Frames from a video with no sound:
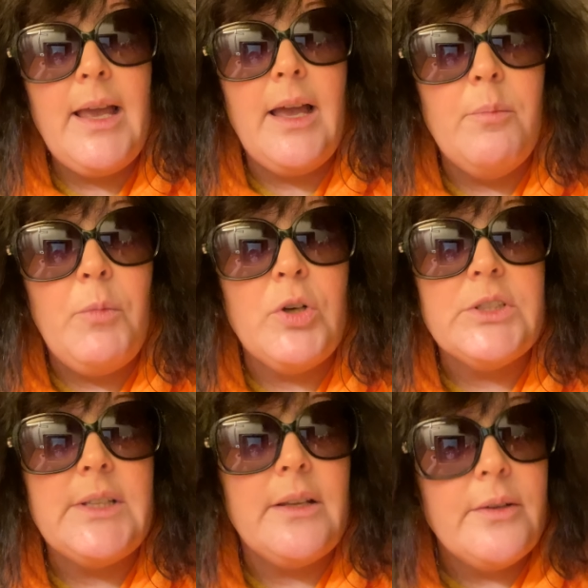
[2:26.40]

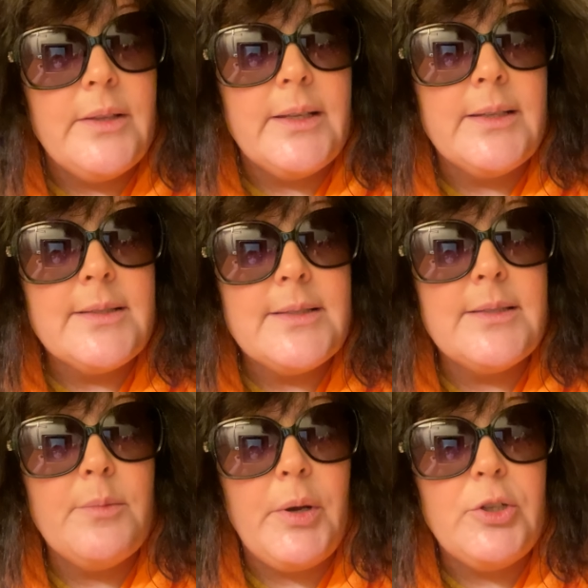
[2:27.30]
amongst other
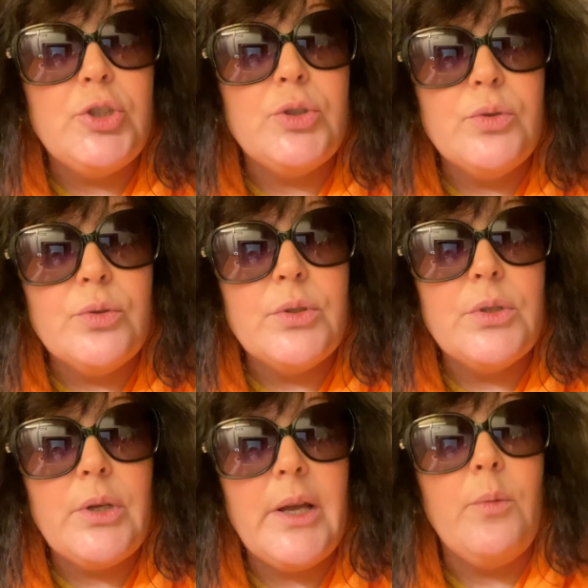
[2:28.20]
things. But truth,
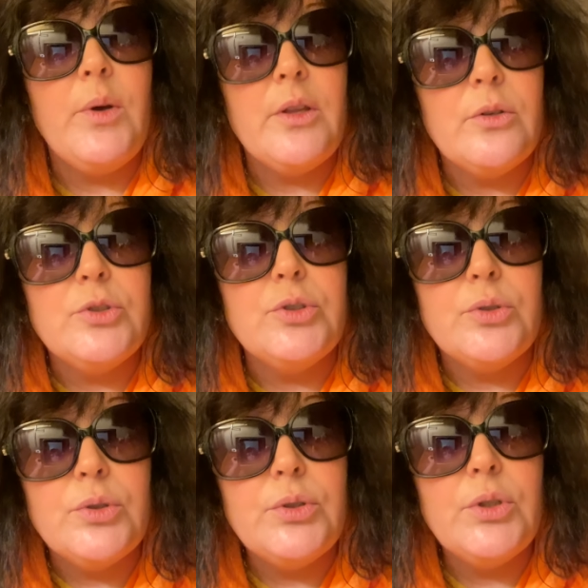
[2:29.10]
without
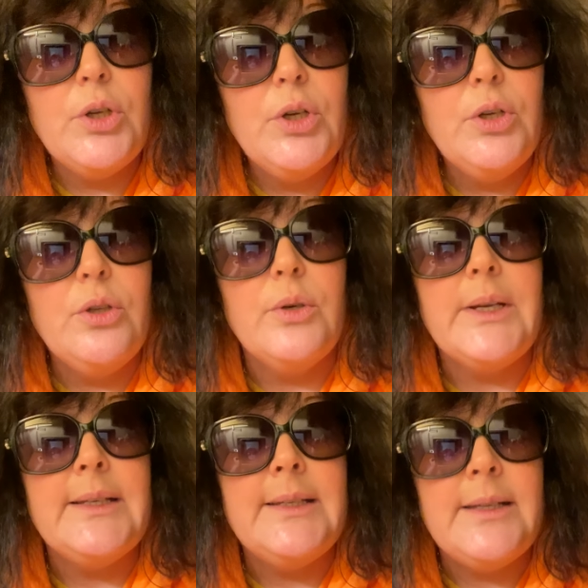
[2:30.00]
truth, you
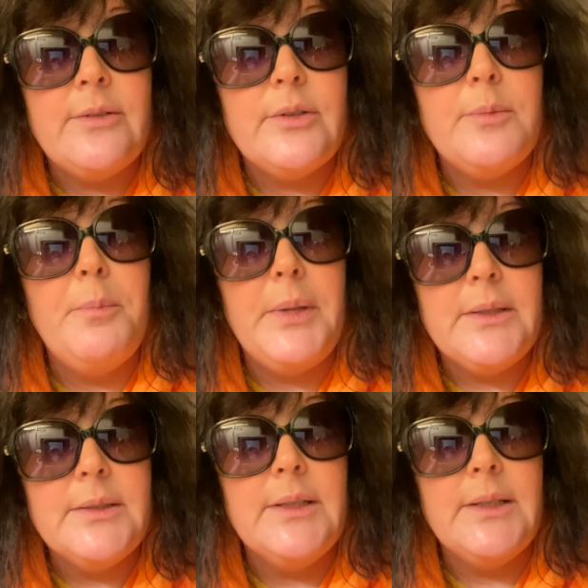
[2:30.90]
can never
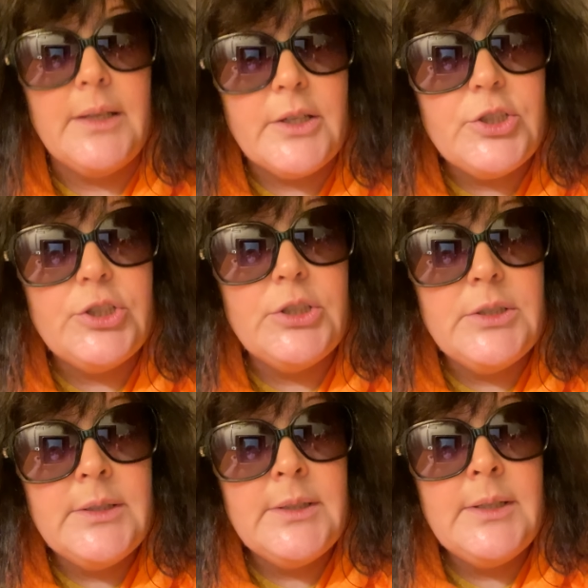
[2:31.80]
build lineage.
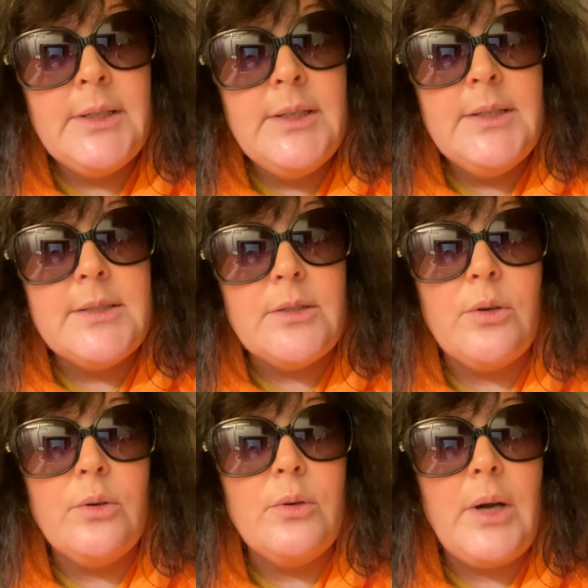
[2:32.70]

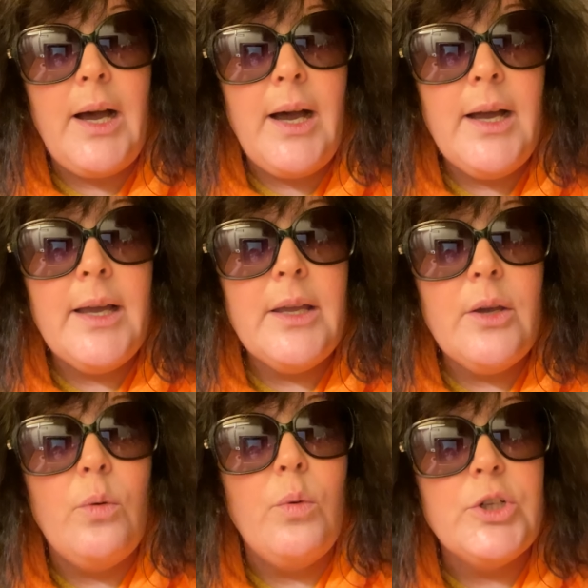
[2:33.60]
So I
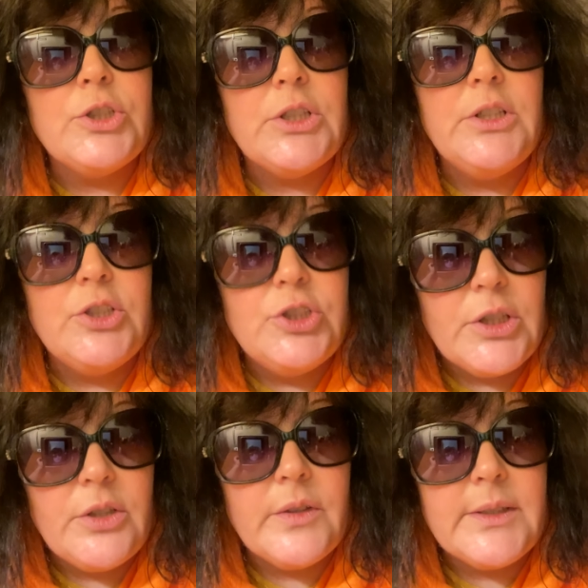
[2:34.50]
wish the
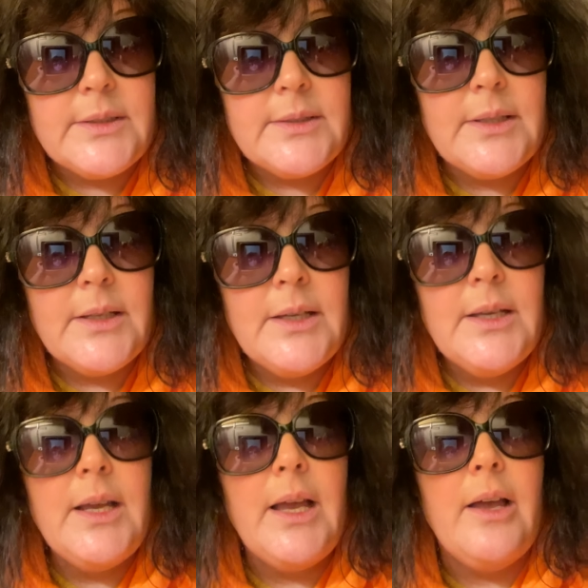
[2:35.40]
degenerates
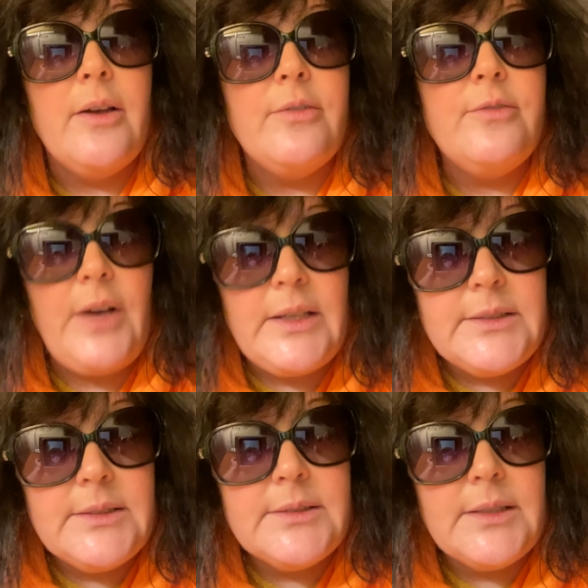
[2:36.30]
a
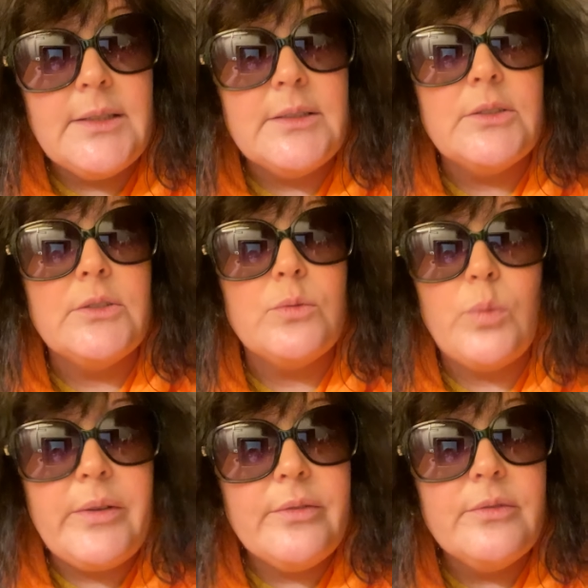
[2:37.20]
fast and
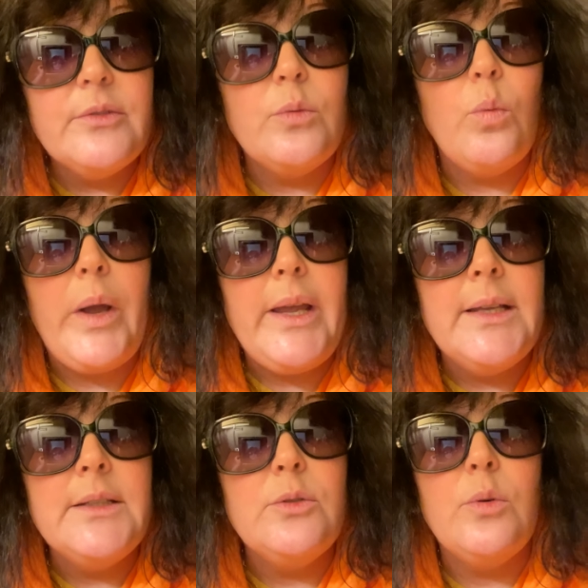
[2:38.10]
swift
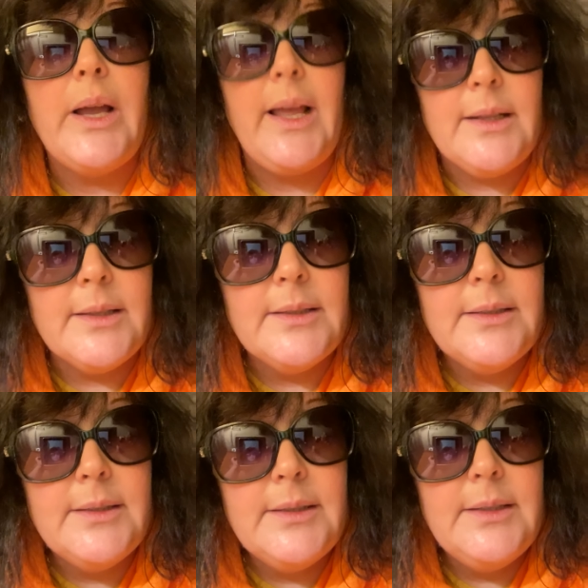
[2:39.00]
way to hell,
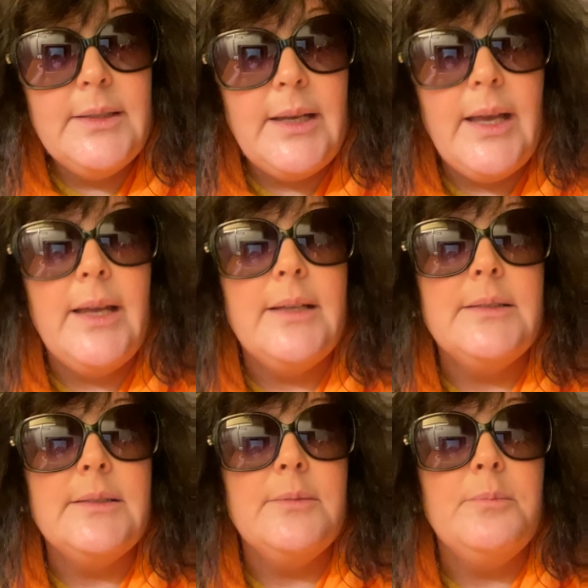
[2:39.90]

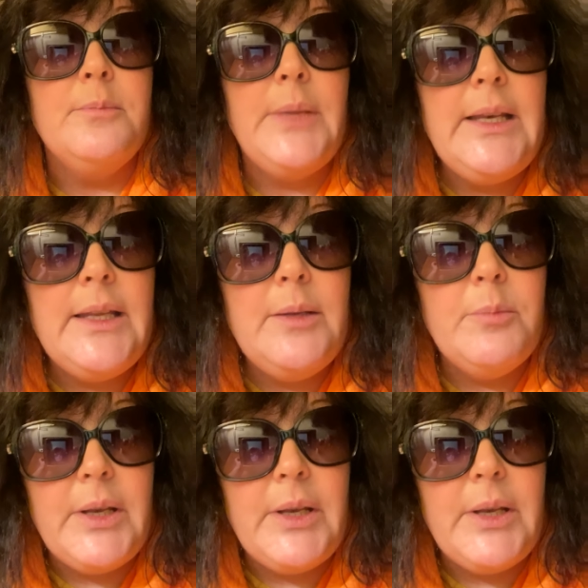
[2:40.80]
and many